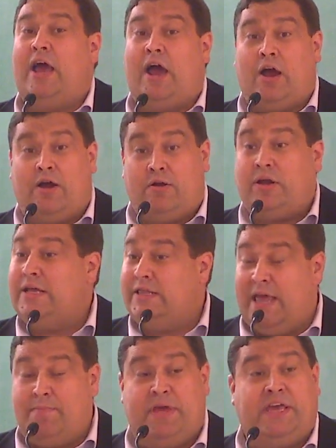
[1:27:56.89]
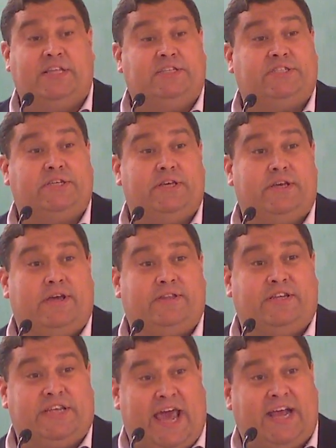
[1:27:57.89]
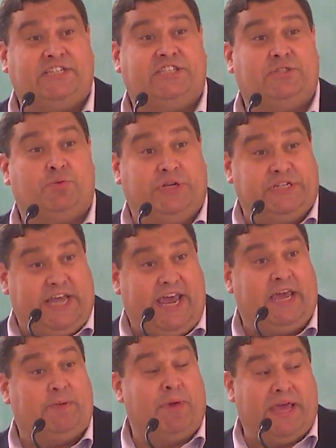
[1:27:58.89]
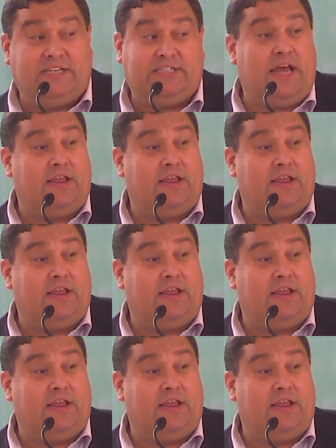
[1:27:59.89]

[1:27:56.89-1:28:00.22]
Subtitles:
That means the taxes we take based